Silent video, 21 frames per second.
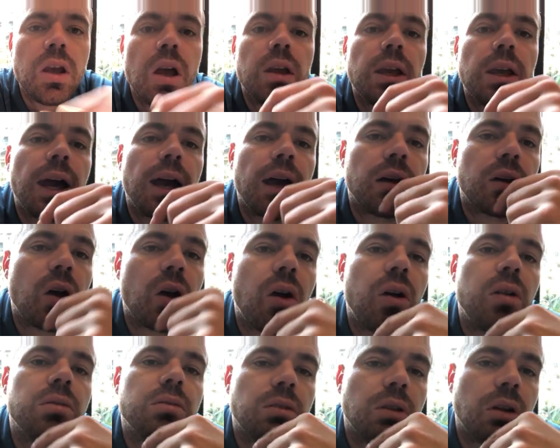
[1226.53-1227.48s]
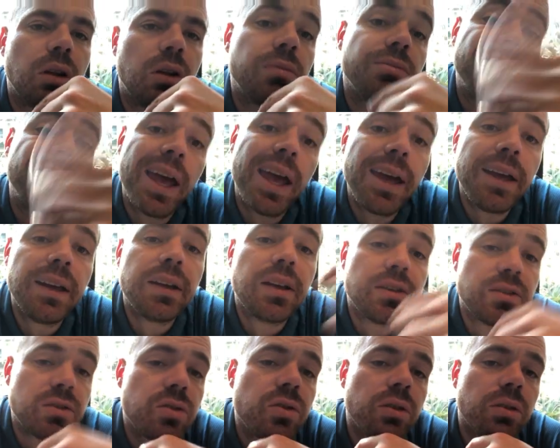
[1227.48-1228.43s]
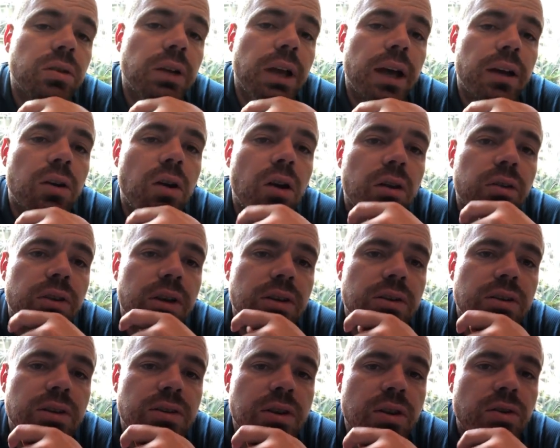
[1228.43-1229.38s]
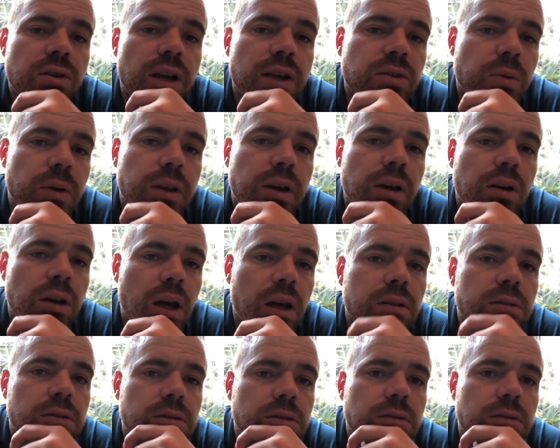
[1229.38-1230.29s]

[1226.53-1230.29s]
Yeah, hey, that's true. Yeah, calling things decentralized when they are not.